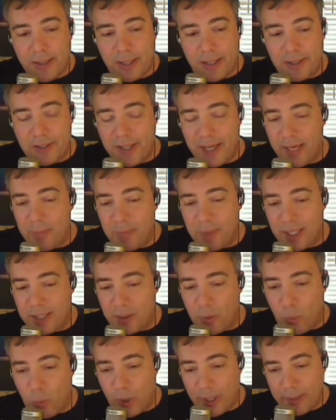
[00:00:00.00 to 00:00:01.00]
that is aimed
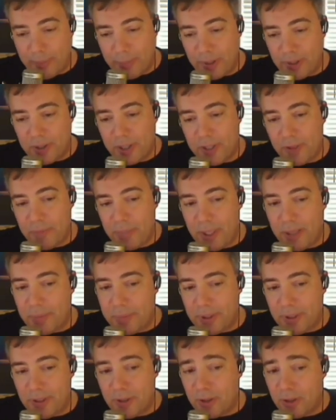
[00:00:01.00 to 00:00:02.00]
at the one percent of
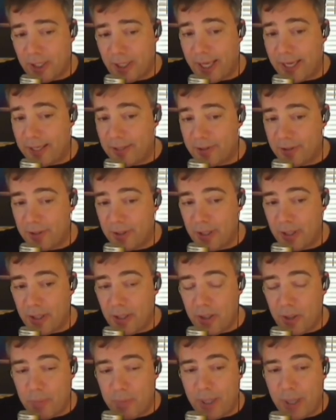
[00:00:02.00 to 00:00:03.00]
people right. or less
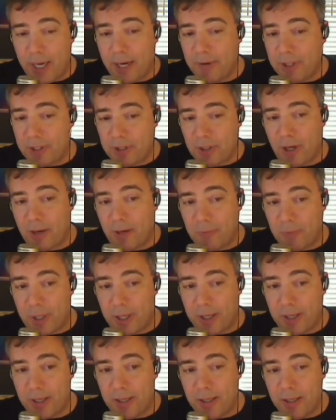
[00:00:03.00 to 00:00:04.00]
who pirate
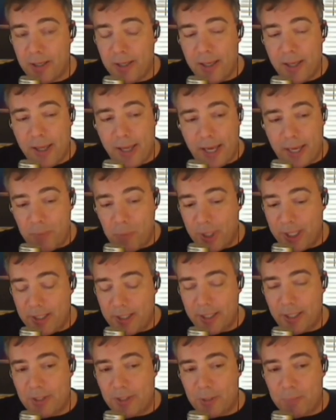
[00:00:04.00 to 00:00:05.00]
software and what
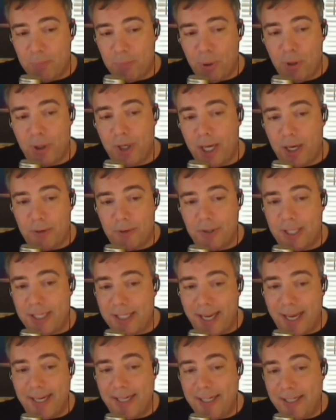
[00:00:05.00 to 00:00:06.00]
it does is put out
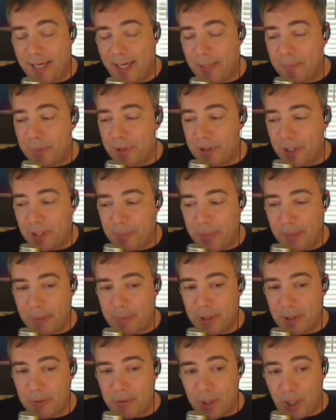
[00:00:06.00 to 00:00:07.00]
the 99% yes. of
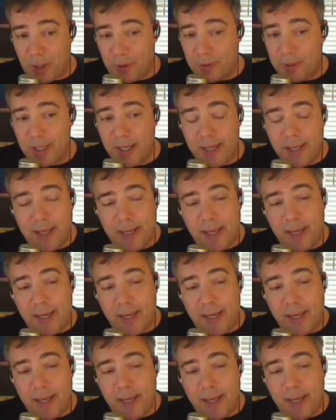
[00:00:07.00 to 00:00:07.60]
people who don't.